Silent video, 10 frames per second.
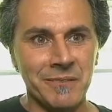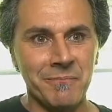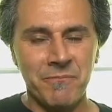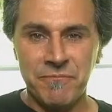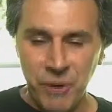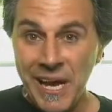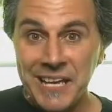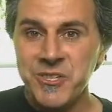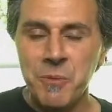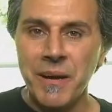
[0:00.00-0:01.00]

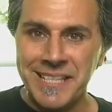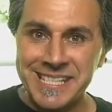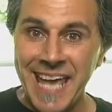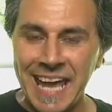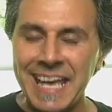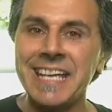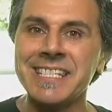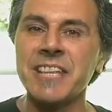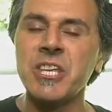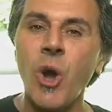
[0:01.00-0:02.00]
phrase you might say is
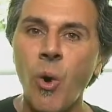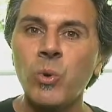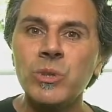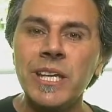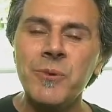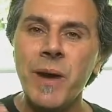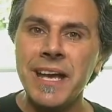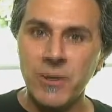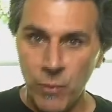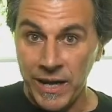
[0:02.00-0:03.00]
that the only way
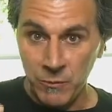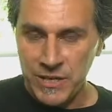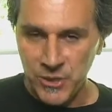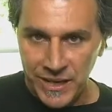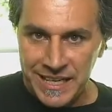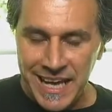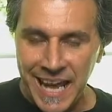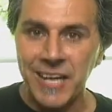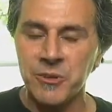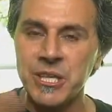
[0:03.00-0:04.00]
to win, when you're in
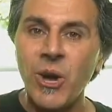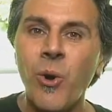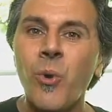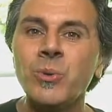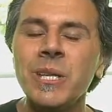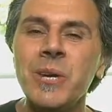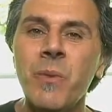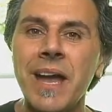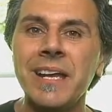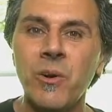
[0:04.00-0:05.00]
anger, the only
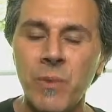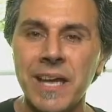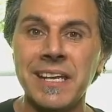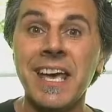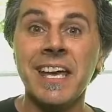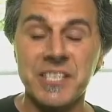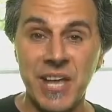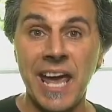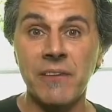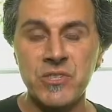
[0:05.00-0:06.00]
way to win is to
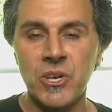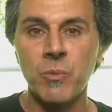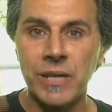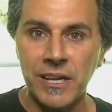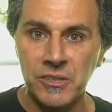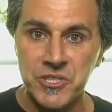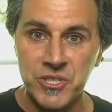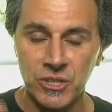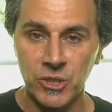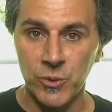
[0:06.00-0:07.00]
have someone else
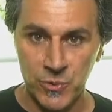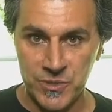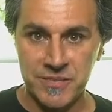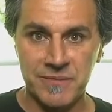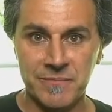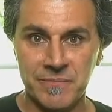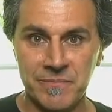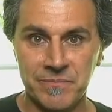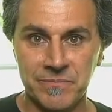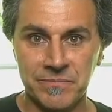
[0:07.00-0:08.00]
lose.
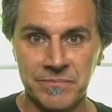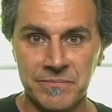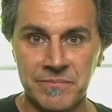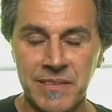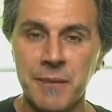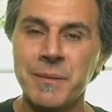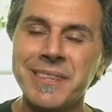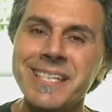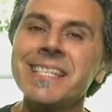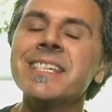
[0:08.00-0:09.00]
But
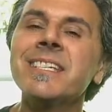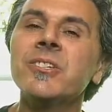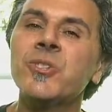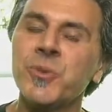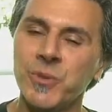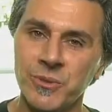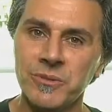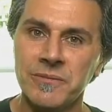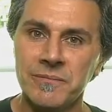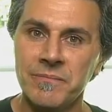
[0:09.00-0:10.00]
this isn't true.
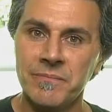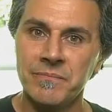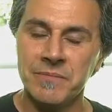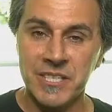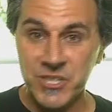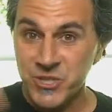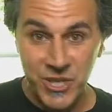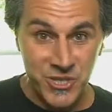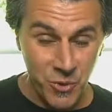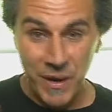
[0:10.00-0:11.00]
This is
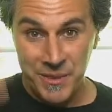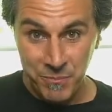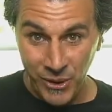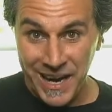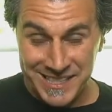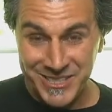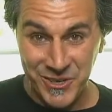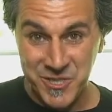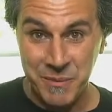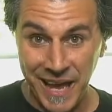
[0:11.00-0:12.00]
just the way the brain starts
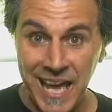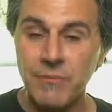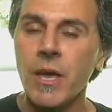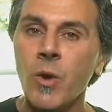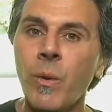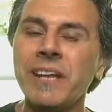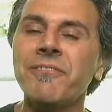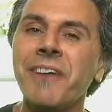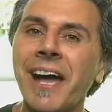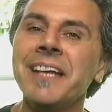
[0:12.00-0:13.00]
to behave when it
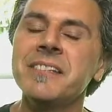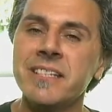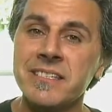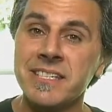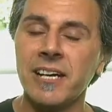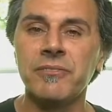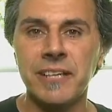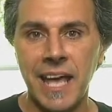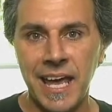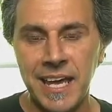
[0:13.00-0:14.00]
finds itself in
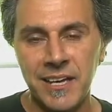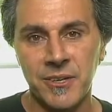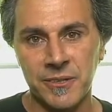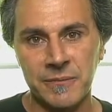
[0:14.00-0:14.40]
anger.